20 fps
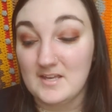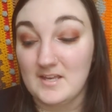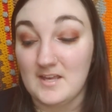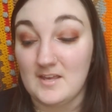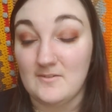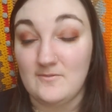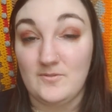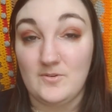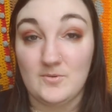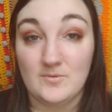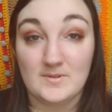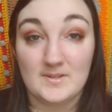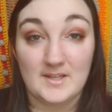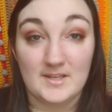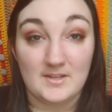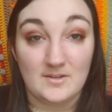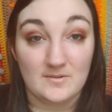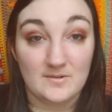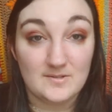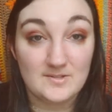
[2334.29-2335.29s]
If you would
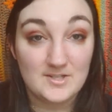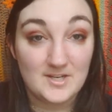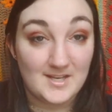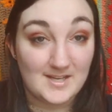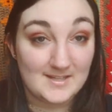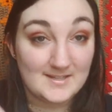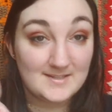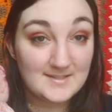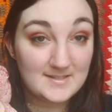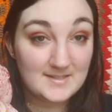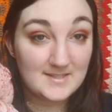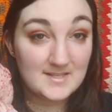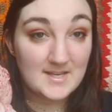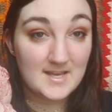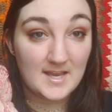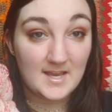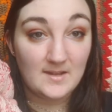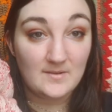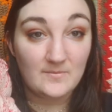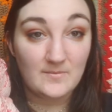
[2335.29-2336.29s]
like your chance
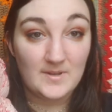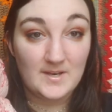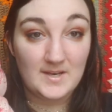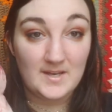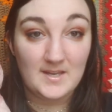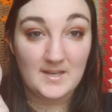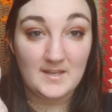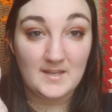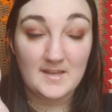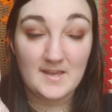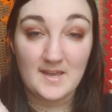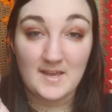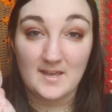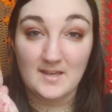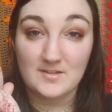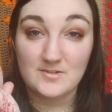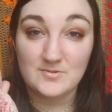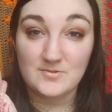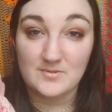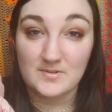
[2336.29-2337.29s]
at winning
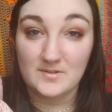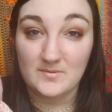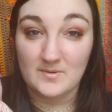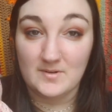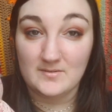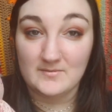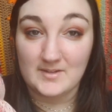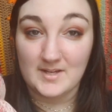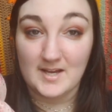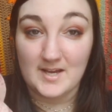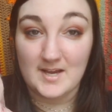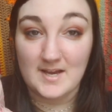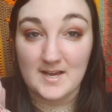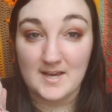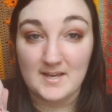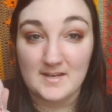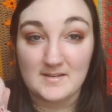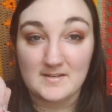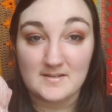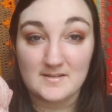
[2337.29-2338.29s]
a truly
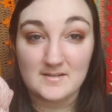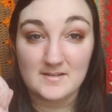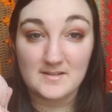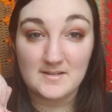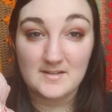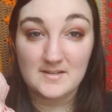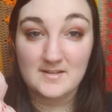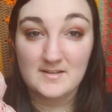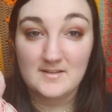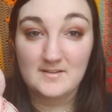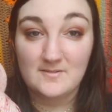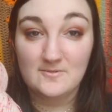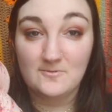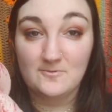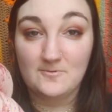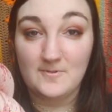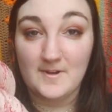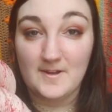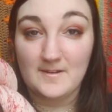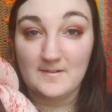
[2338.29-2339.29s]
one-of-a-kind
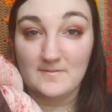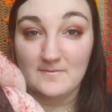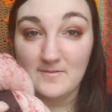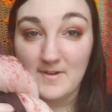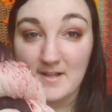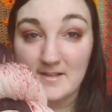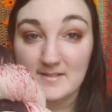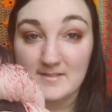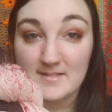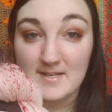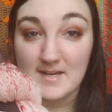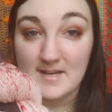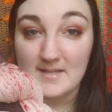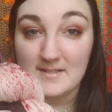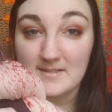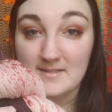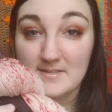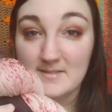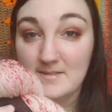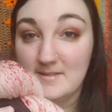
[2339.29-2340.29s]
fun
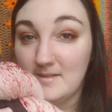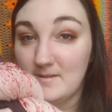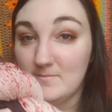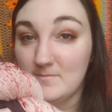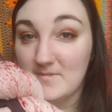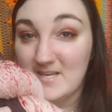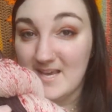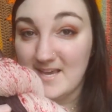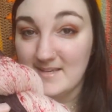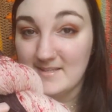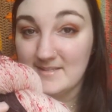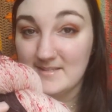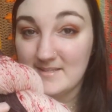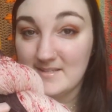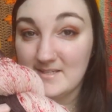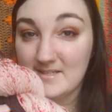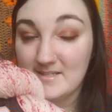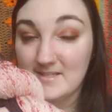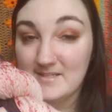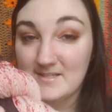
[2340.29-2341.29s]
Valentine's themed-esque